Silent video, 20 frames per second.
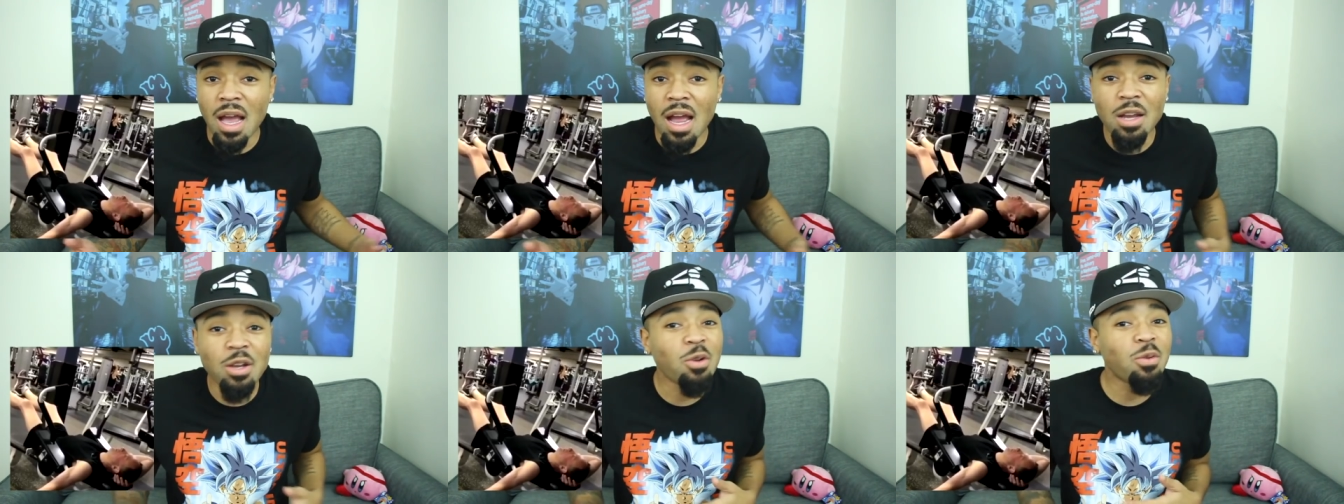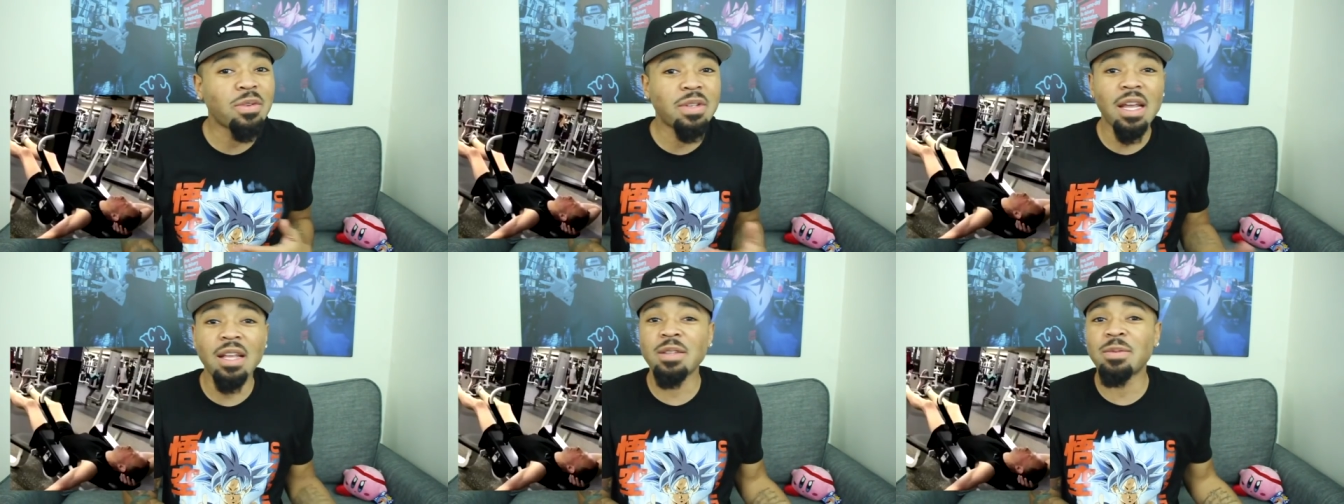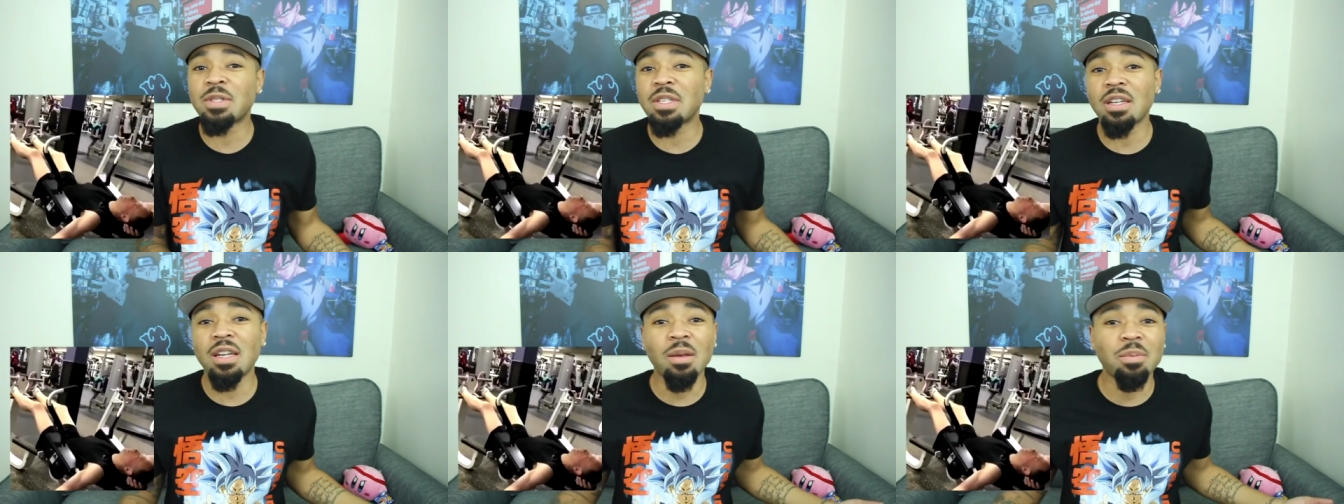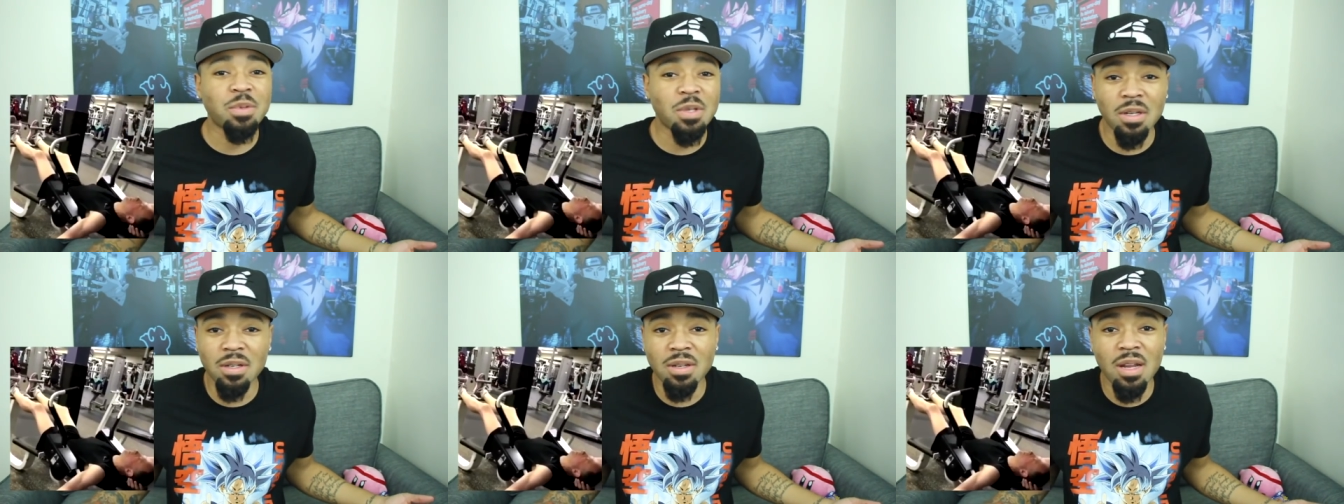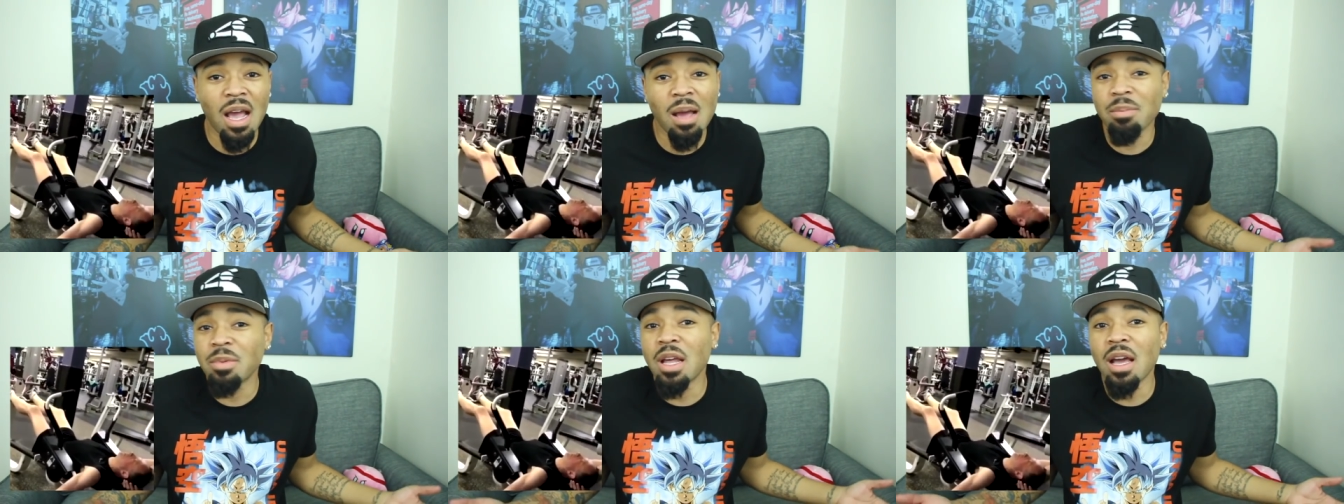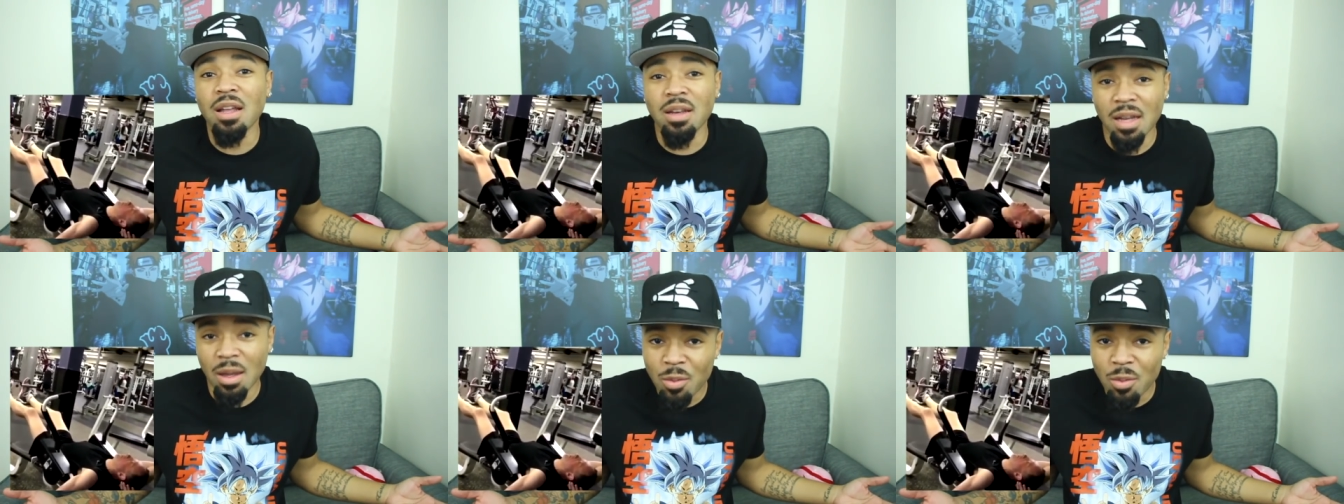I do ten sit-ups and I'm done.